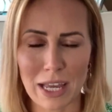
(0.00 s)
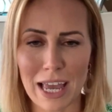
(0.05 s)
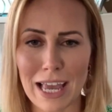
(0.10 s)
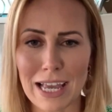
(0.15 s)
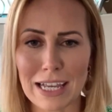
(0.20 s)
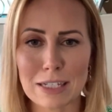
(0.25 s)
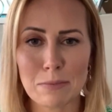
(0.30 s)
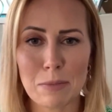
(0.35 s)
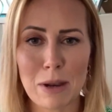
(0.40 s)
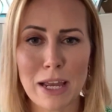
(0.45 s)

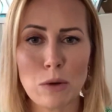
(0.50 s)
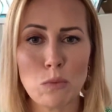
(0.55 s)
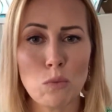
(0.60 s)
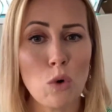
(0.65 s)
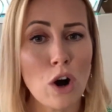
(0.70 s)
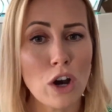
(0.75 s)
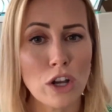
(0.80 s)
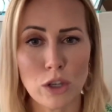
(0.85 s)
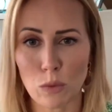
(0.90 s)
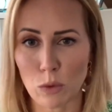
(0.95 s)
Explain
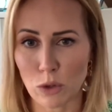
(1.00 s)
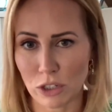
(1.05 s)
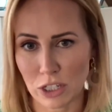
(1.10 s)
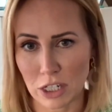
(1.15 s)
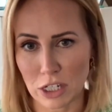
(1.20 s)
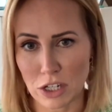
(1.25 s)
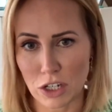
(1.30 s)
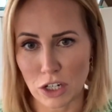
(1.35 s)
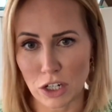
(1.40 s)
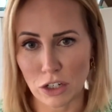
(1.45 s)
why you're wanting
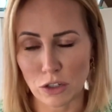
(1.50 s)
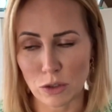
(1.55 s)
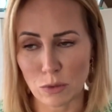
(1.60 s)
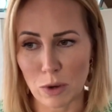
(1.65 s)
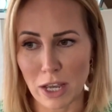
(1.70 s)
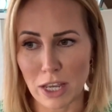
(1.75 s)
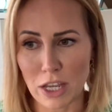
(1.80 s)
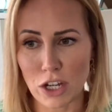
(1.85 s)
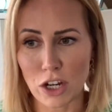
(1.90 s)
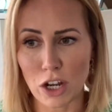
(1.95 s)
to lose
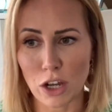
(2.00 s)
weight.